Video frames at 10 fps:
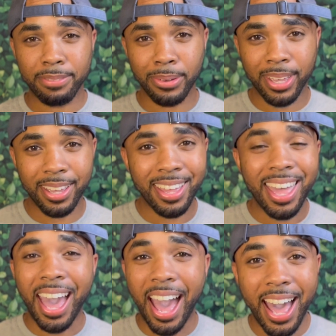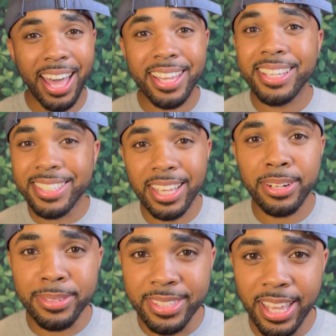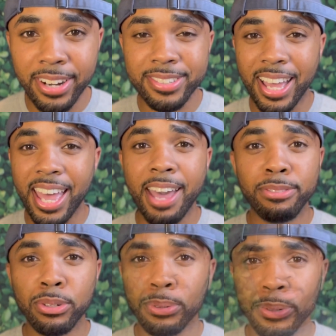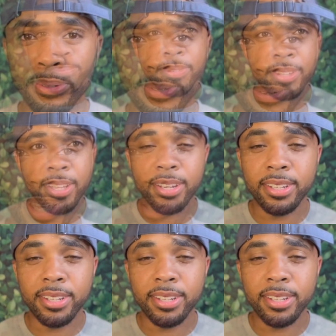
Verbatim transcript: Okay, I set new standards. I have new rules. Okay.